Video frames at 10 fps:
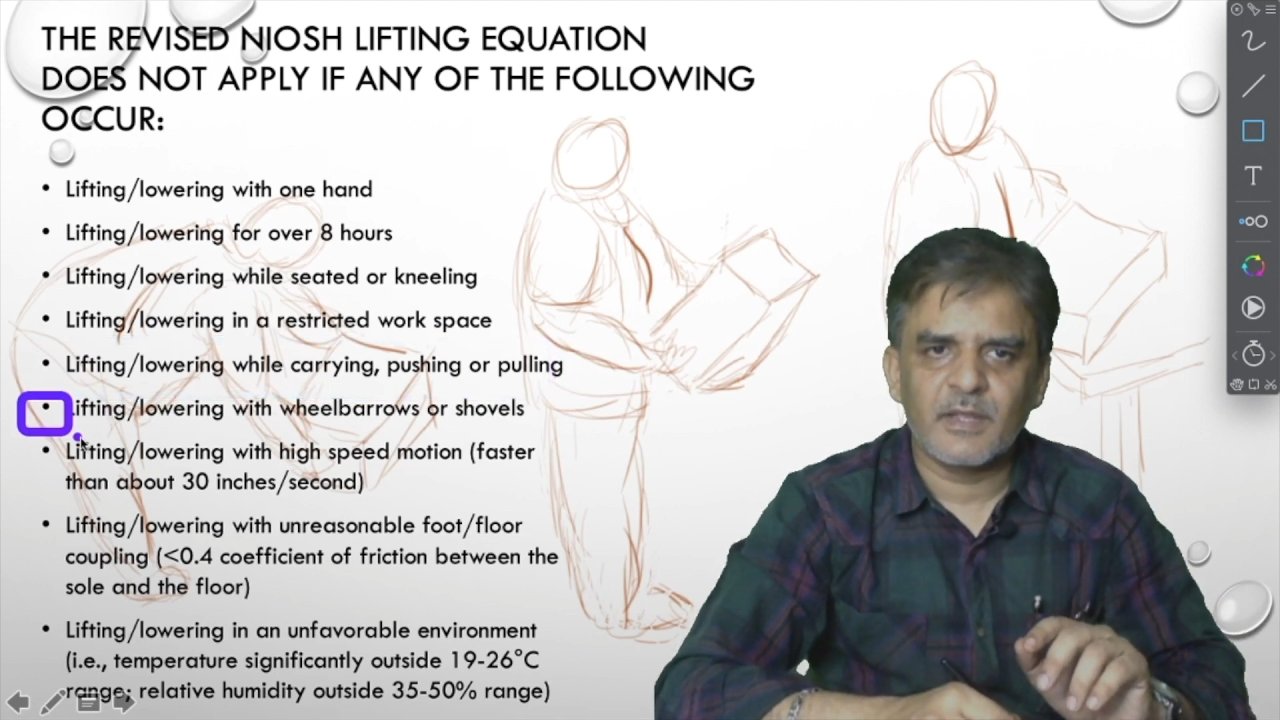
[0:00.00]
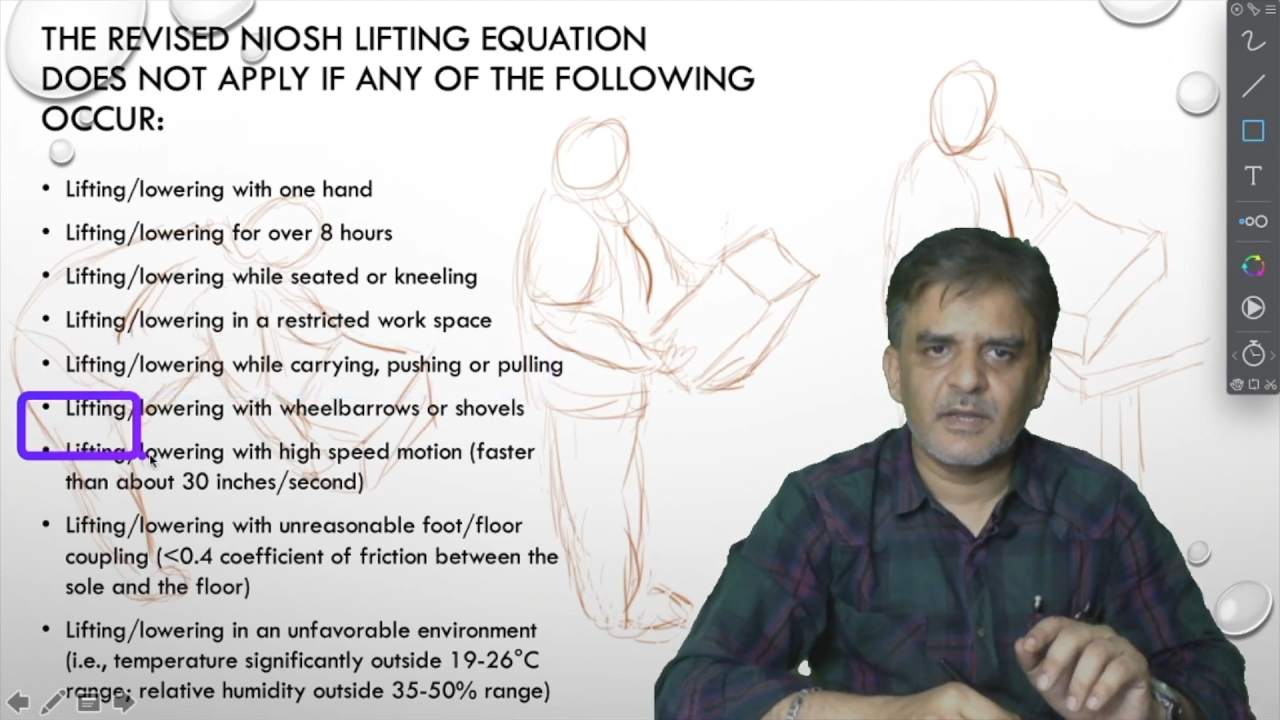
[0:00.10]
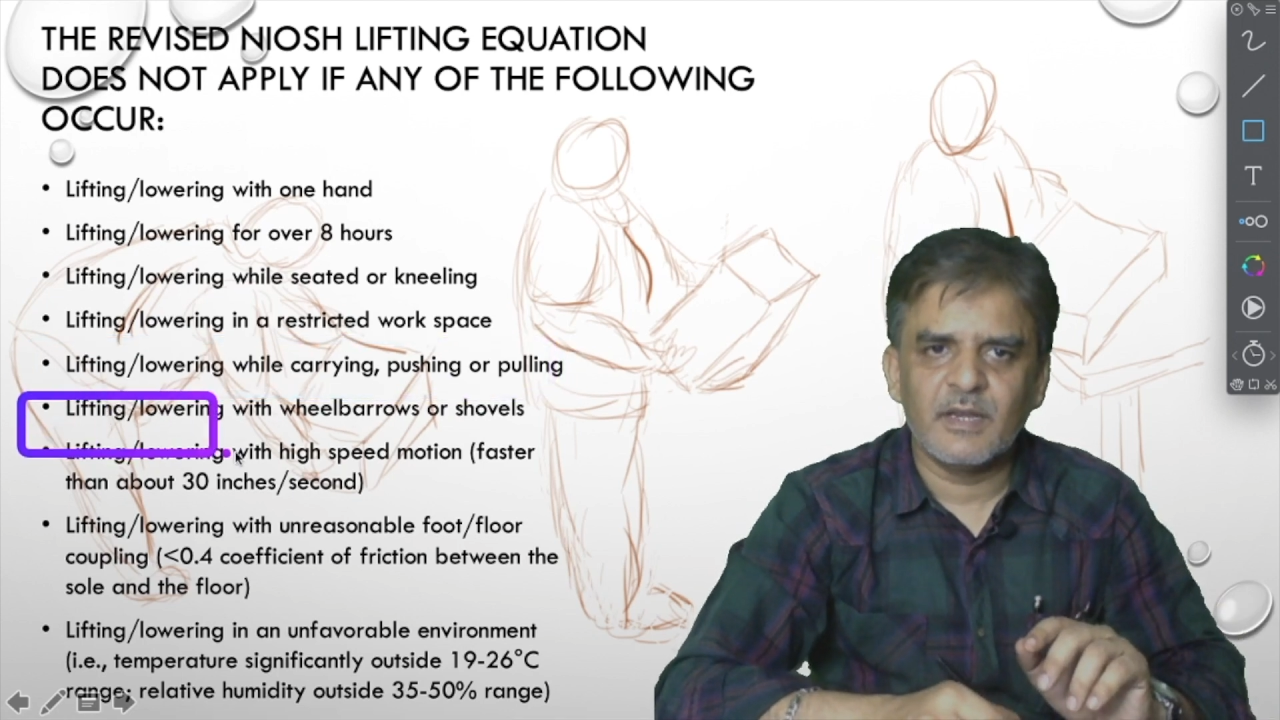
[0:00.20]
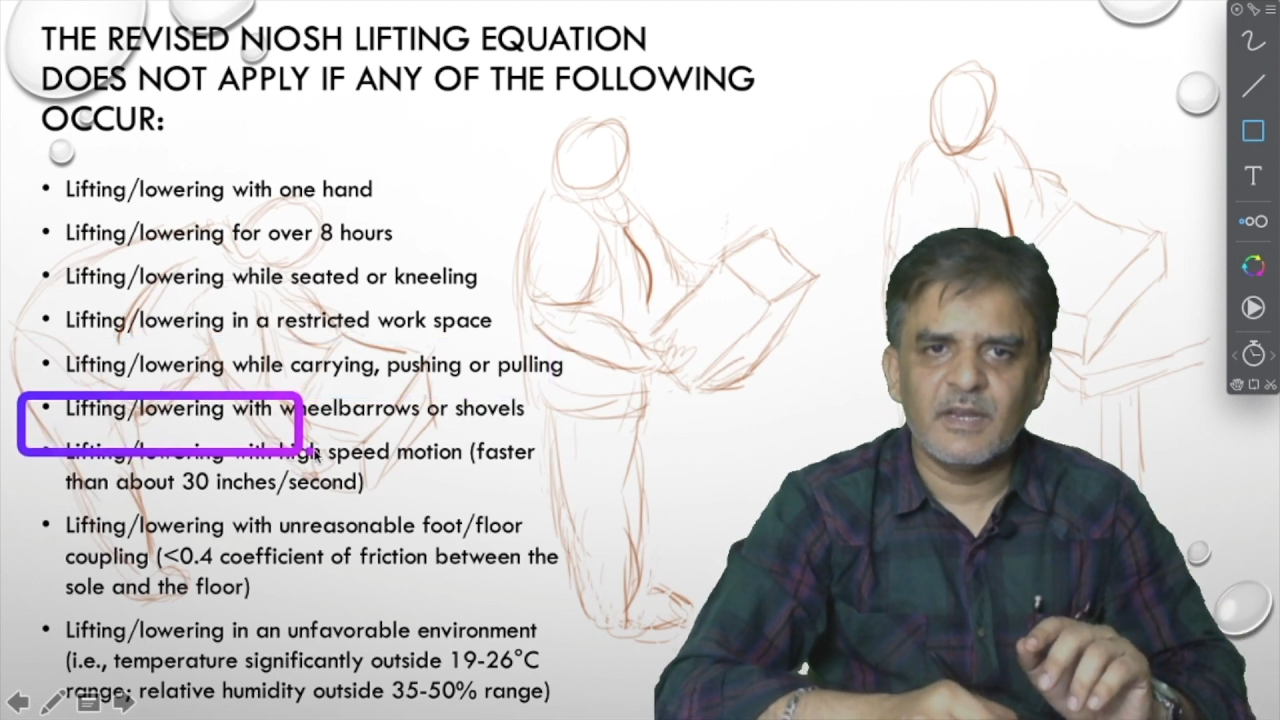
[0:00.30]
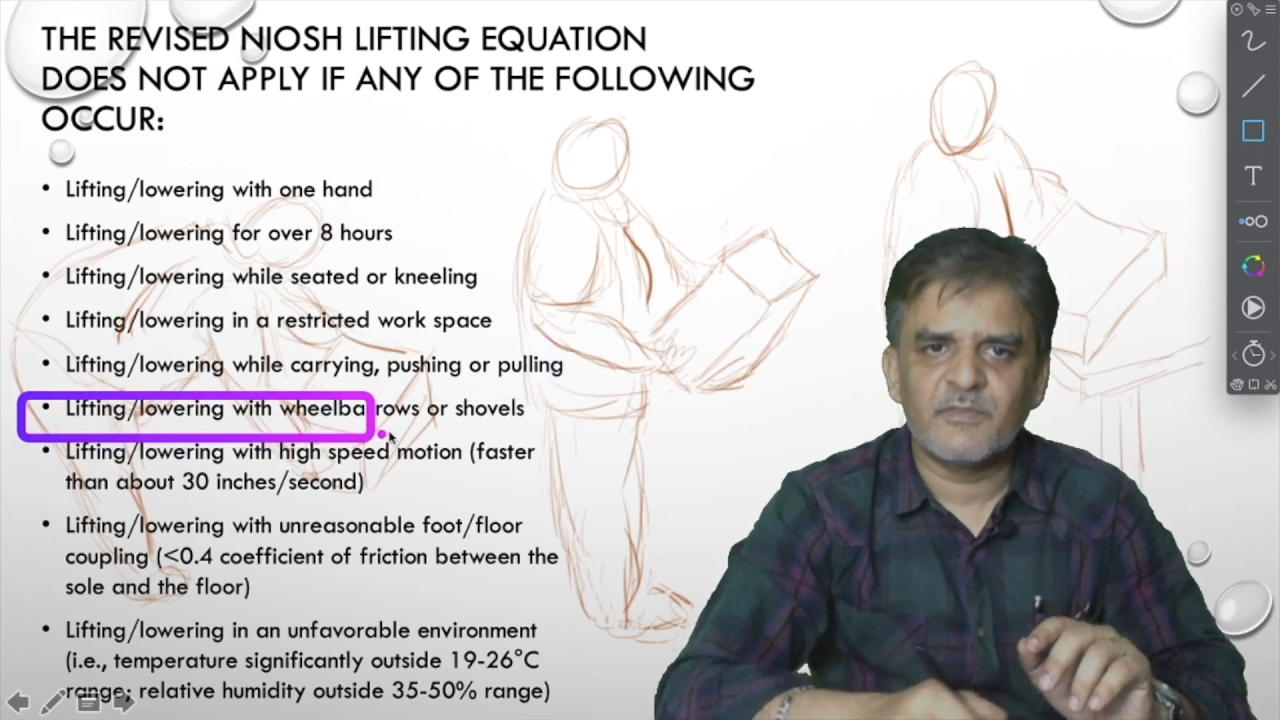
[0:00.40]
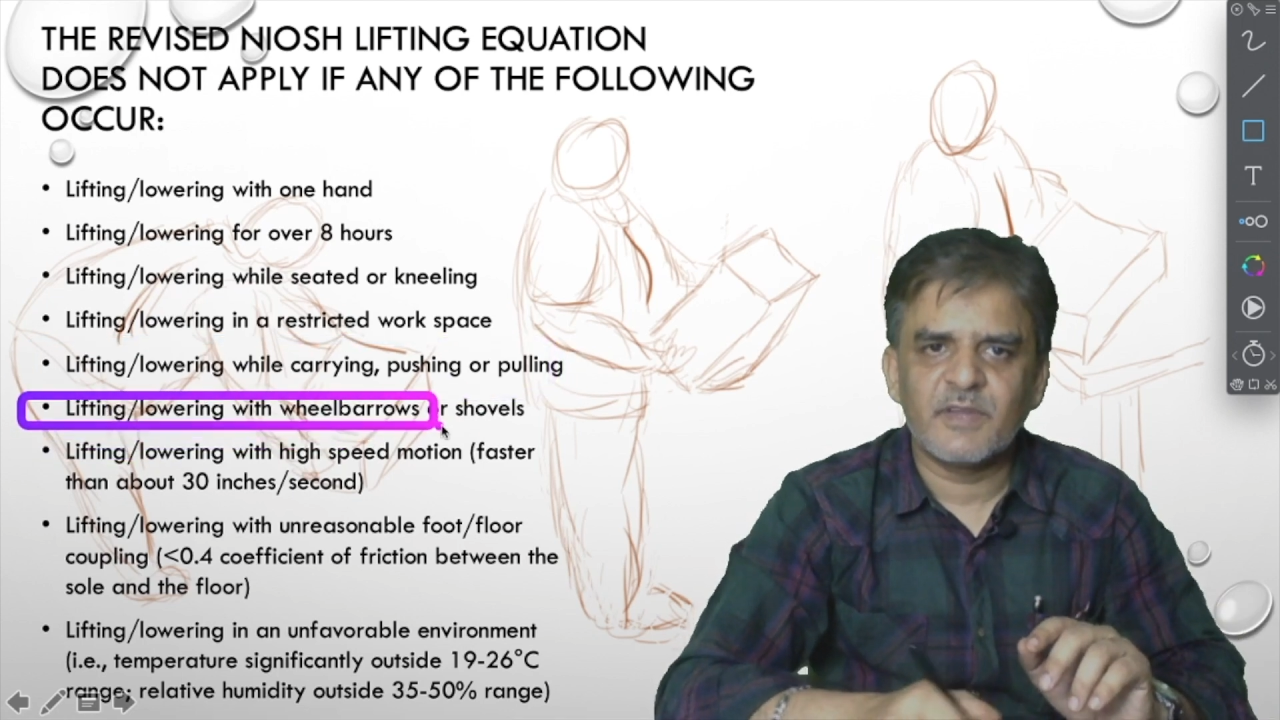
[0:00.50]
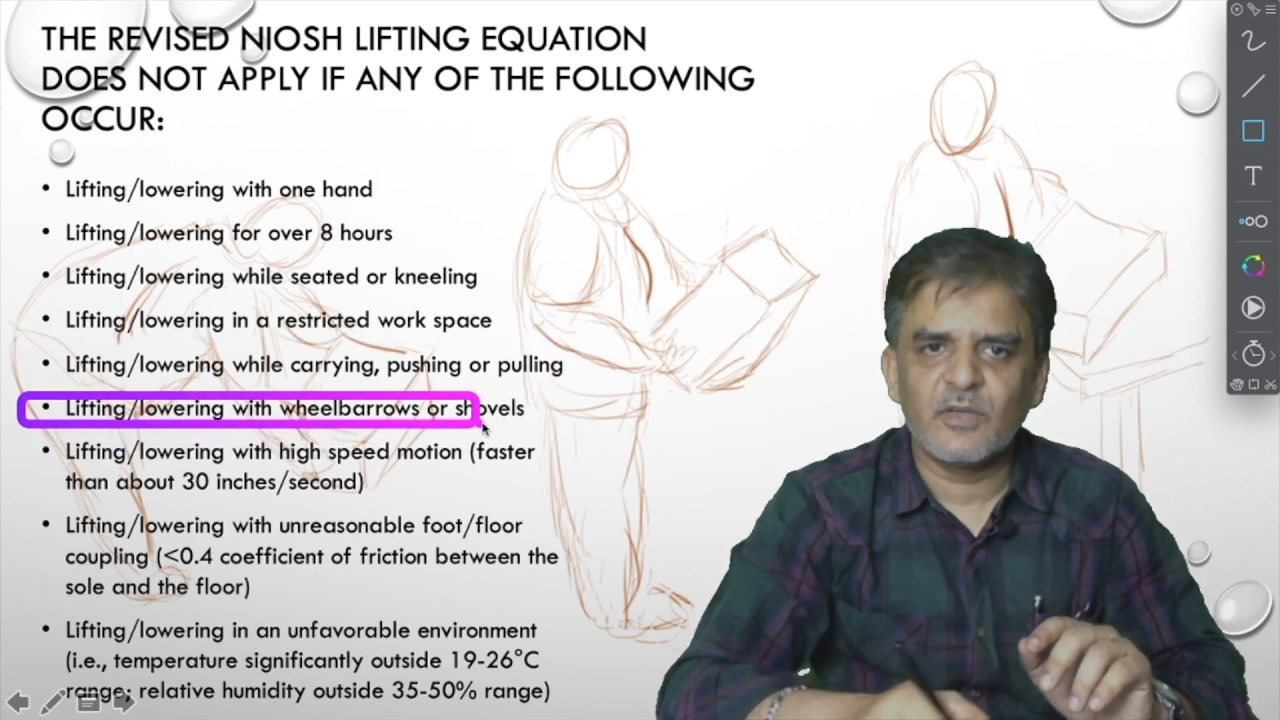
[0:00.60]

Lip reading: lifting